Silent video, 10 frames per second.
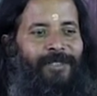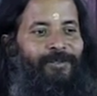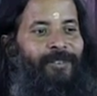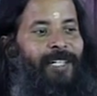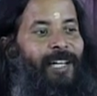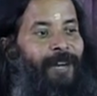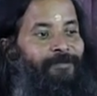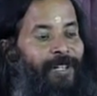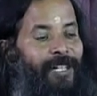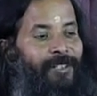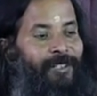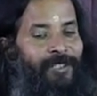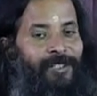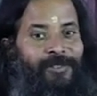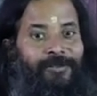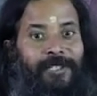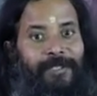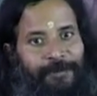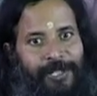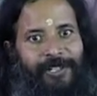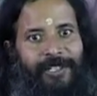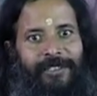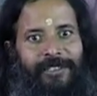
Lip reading: will affect others with depression.